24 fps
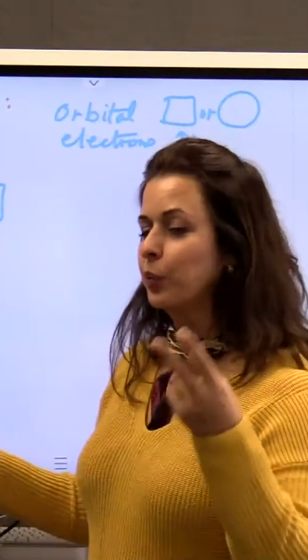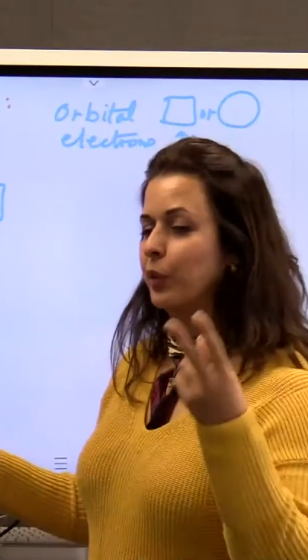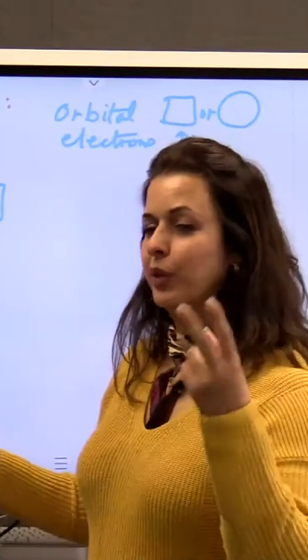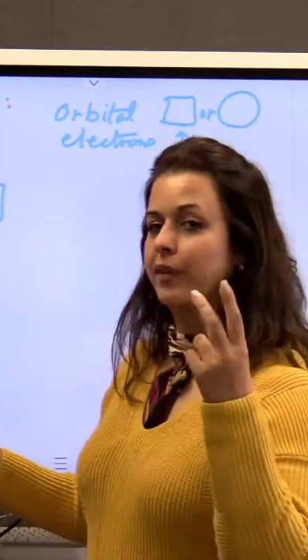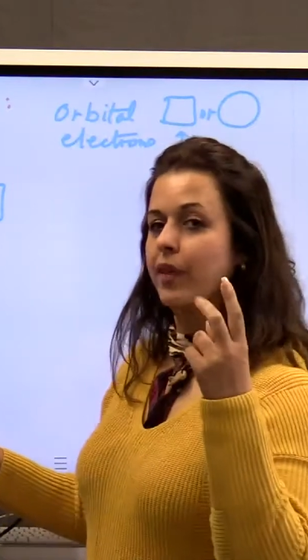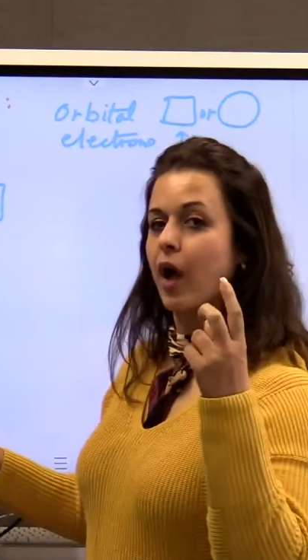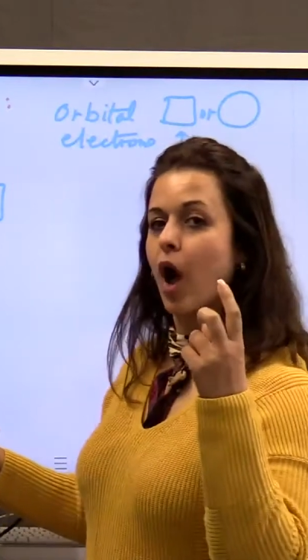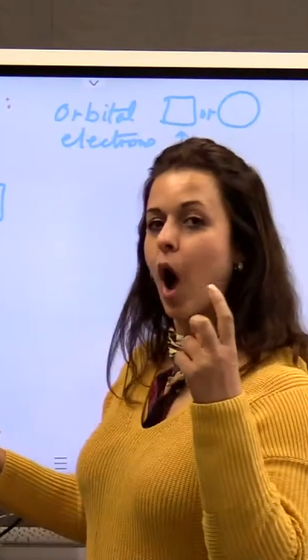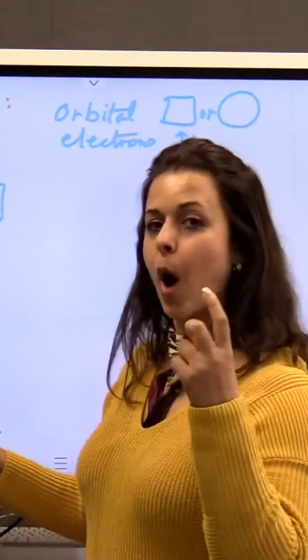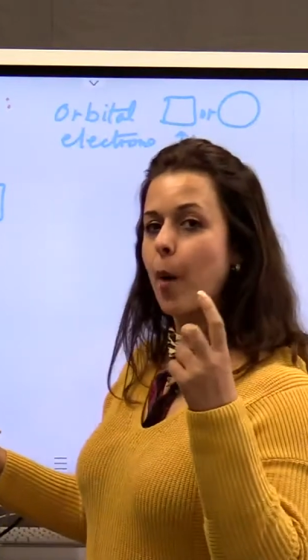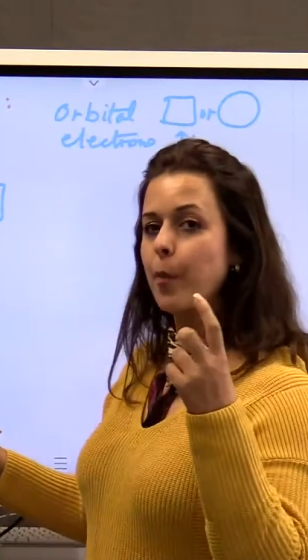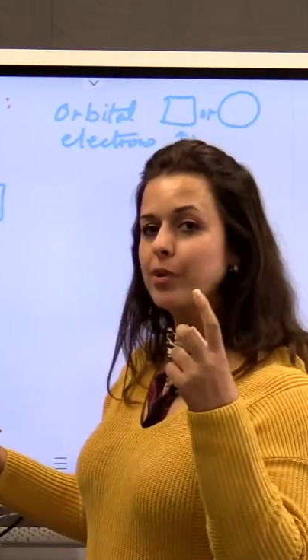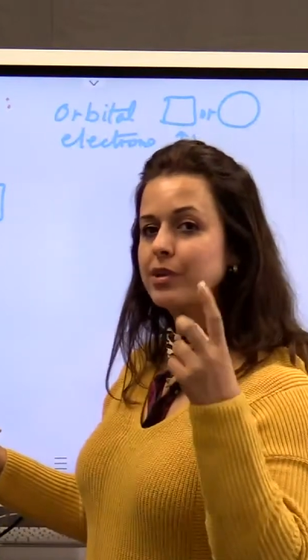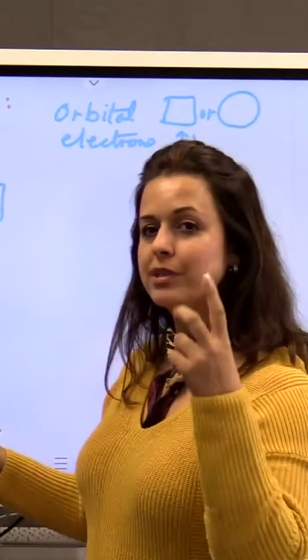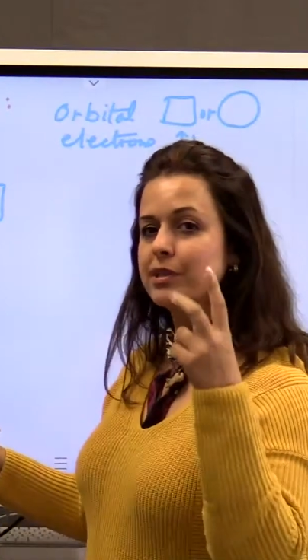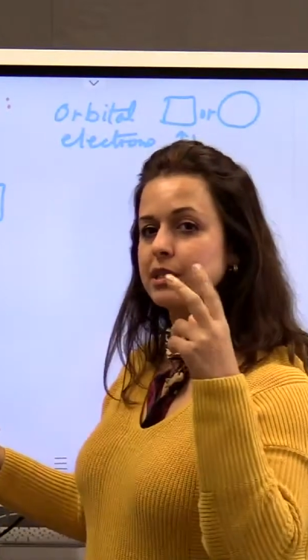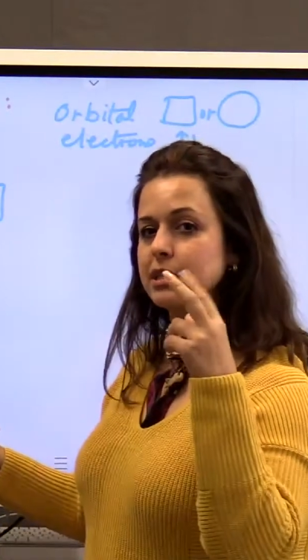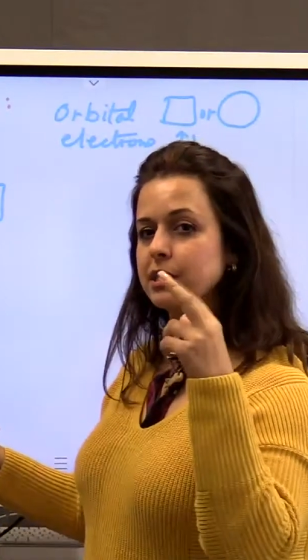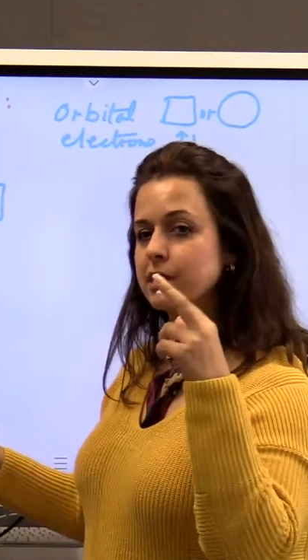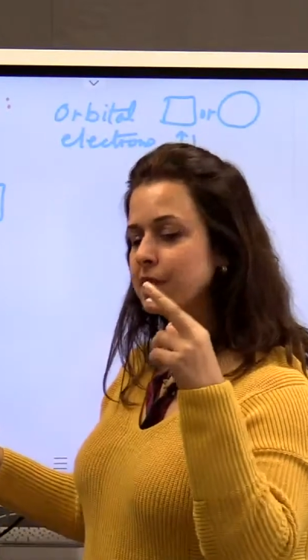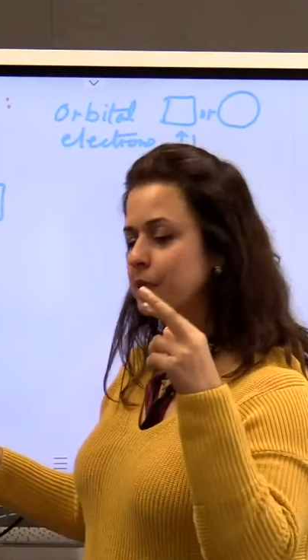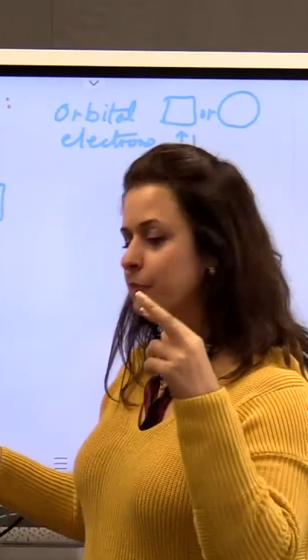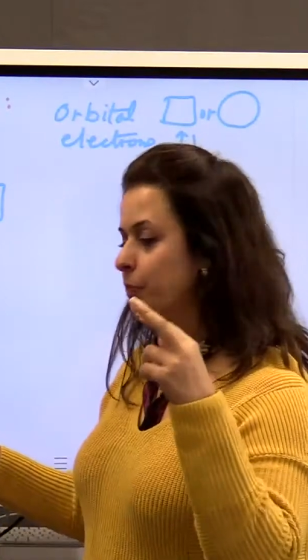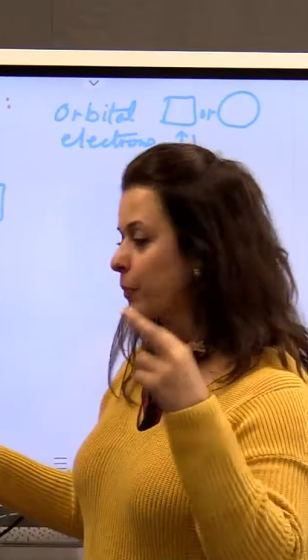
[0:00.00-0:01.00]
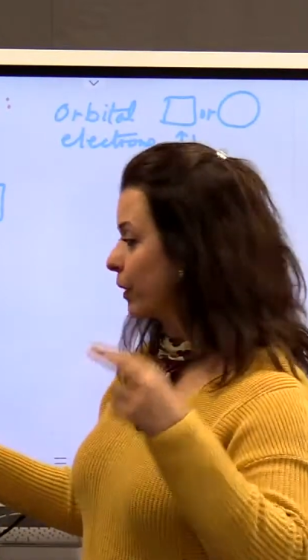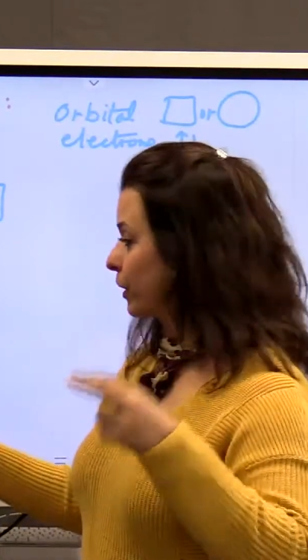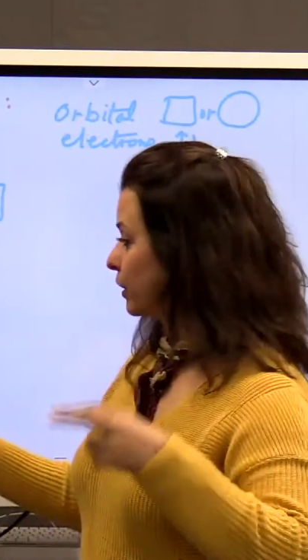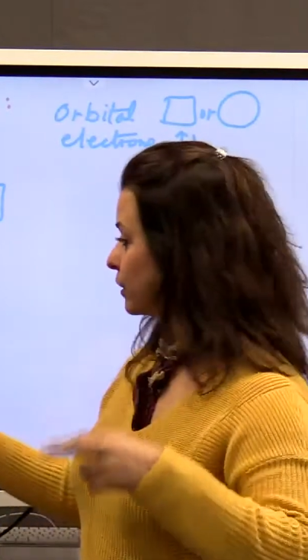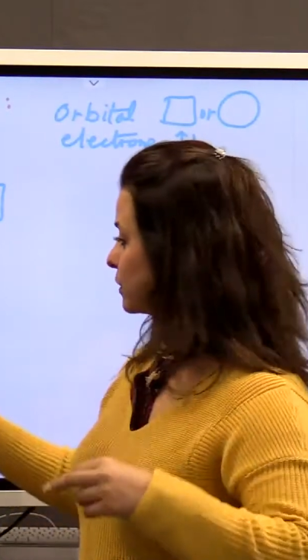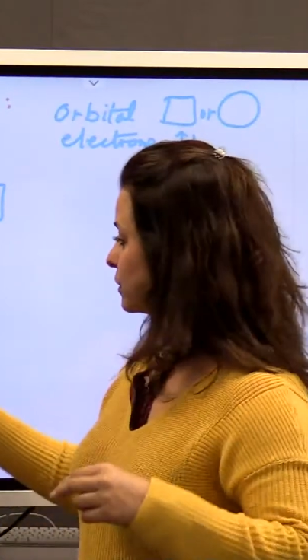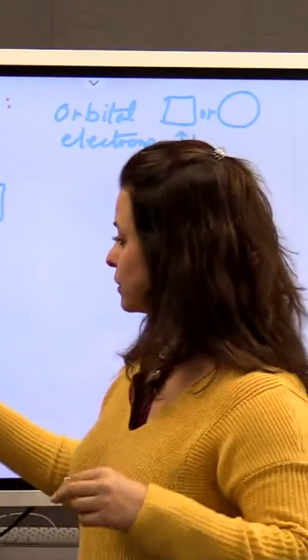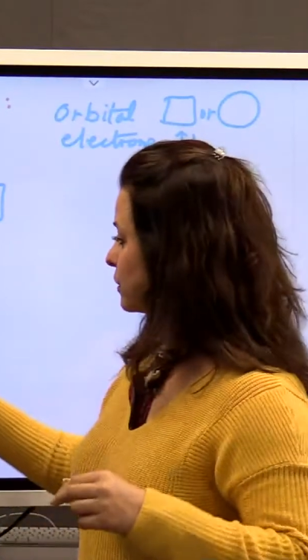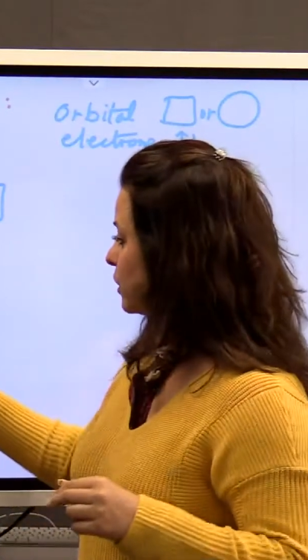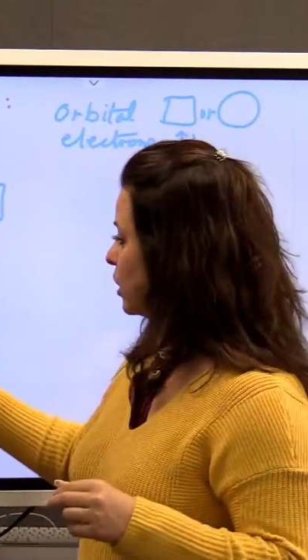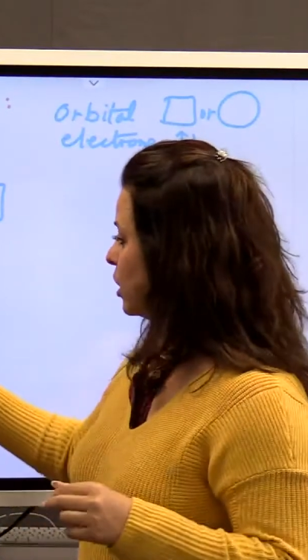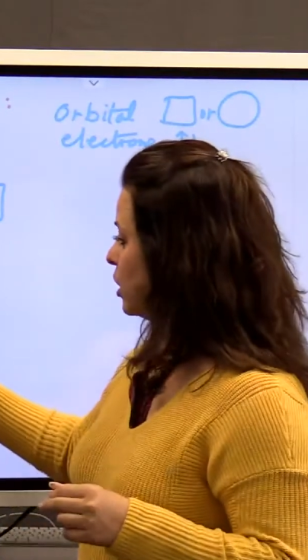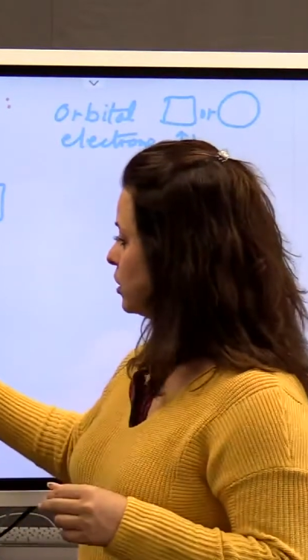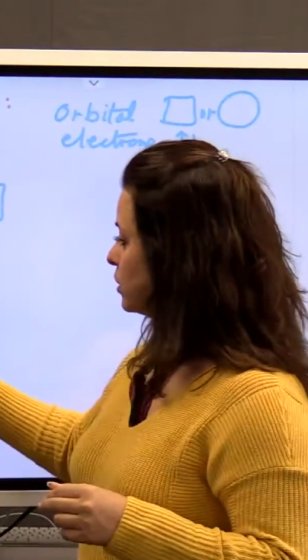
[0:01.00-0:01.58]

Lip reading: with opposite spins.